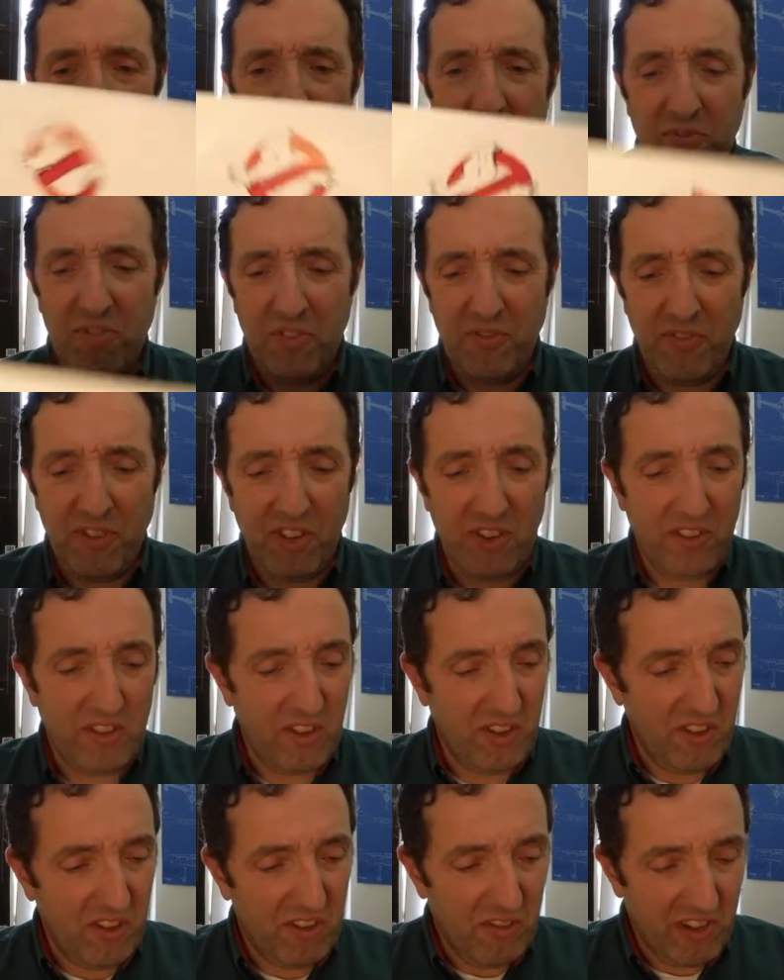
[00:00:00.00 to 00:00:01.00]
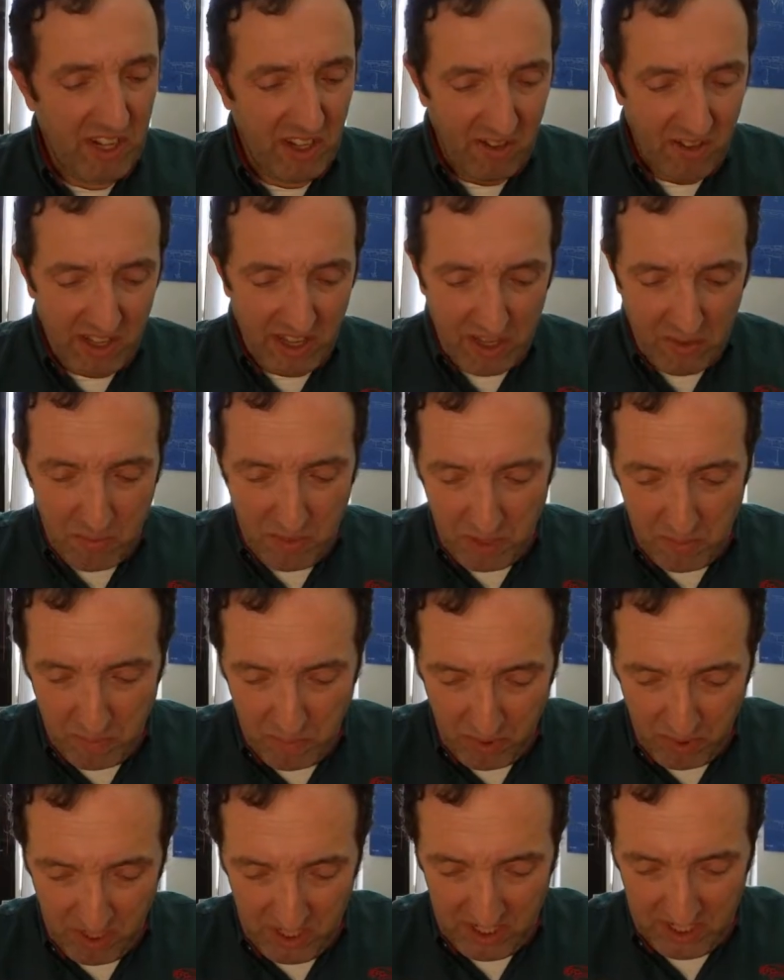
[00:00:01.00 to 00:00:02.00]
of the grill and the
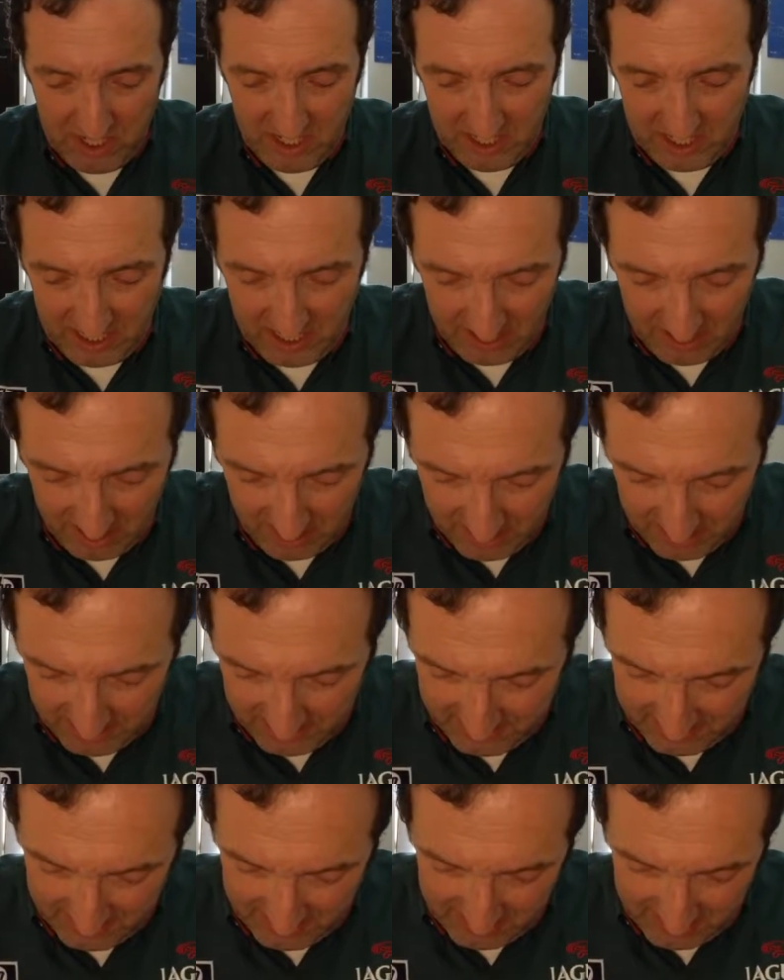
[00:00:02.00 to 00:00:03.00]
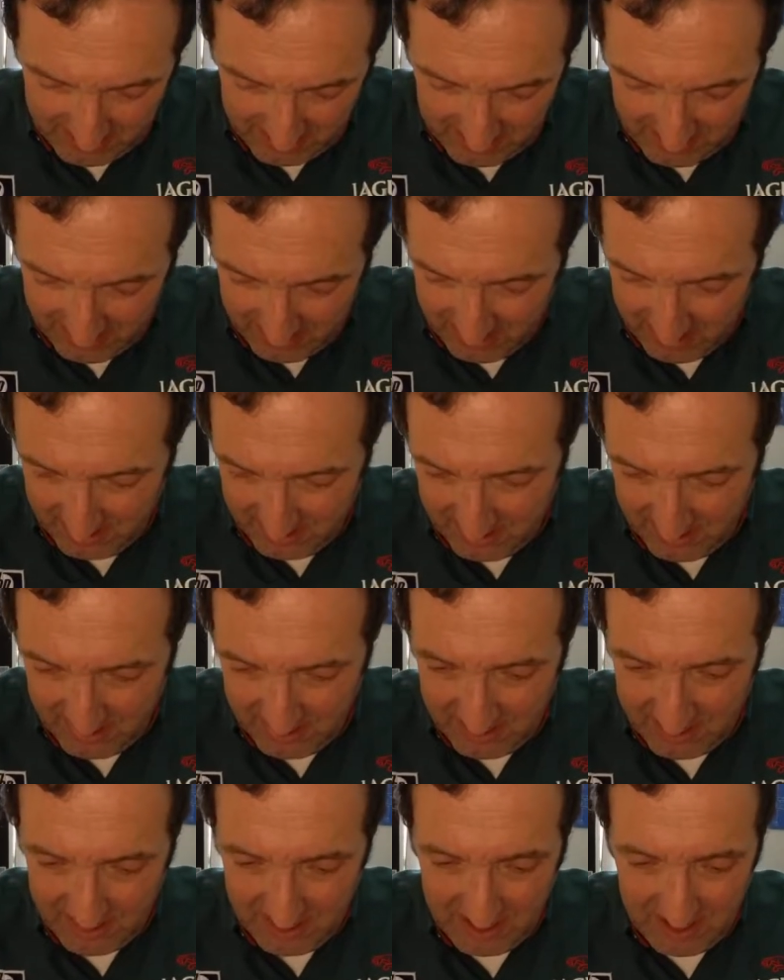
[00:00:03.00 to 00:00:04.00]
bumper and lights,
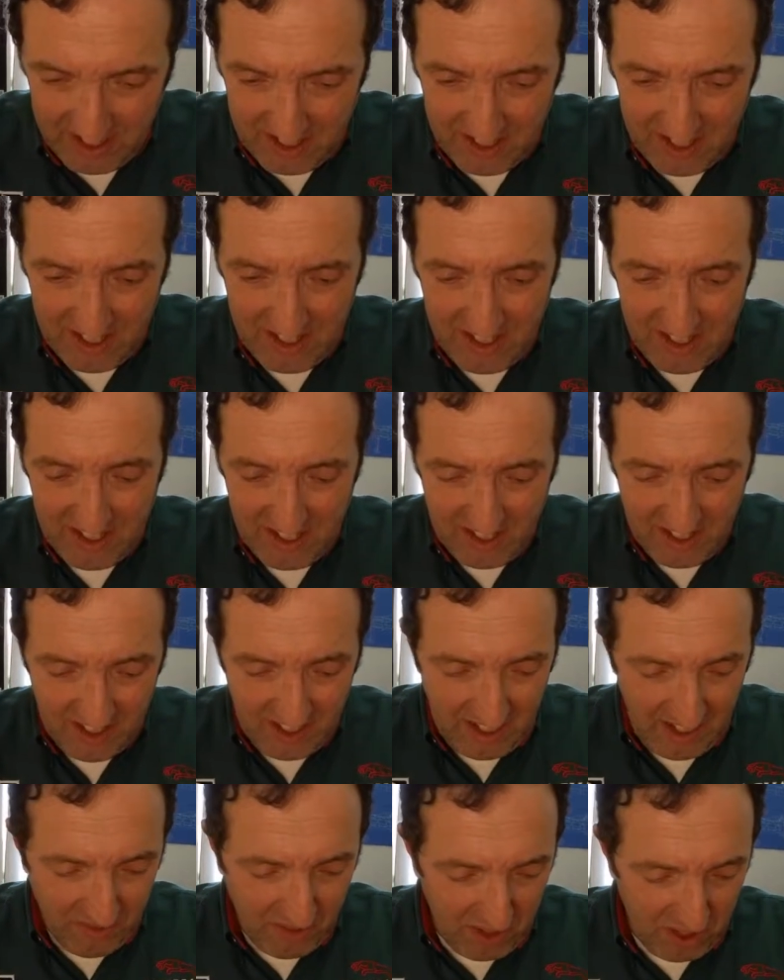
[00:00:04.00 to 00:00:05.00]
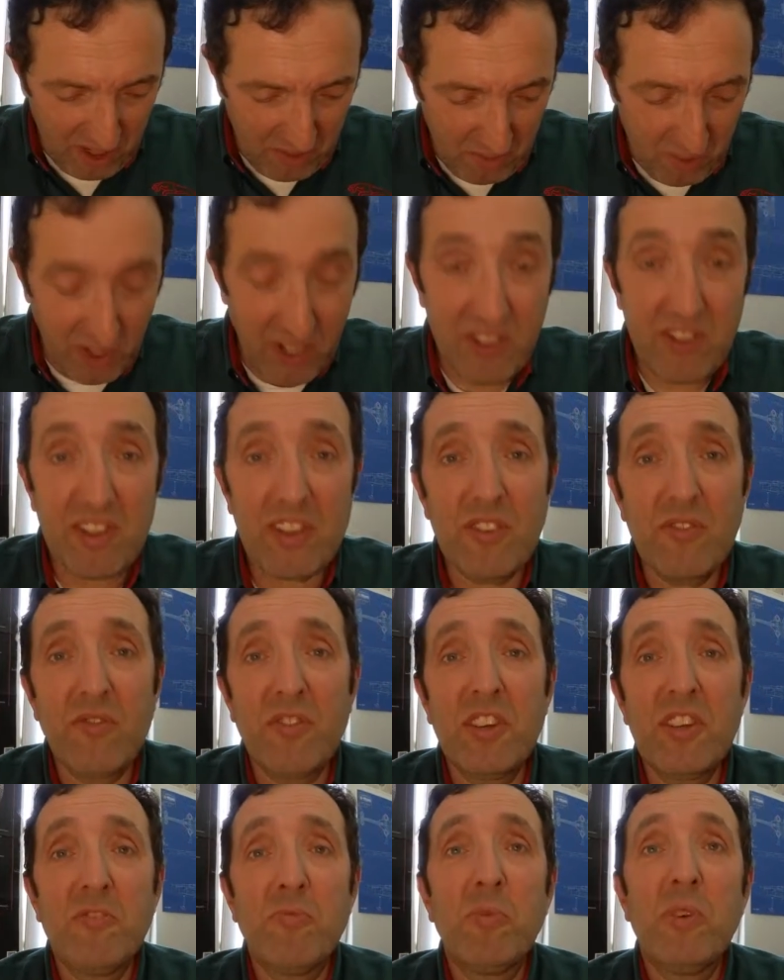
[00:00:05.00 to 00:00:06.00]
and I've got the parts here in
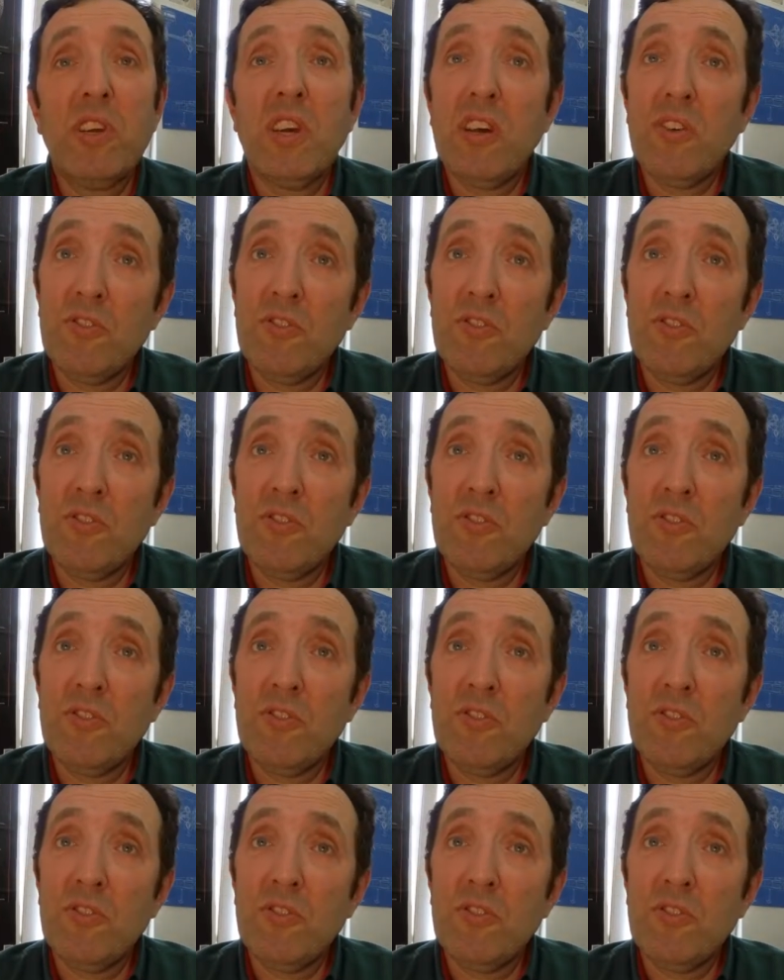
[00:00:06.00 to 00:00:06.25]
front of me.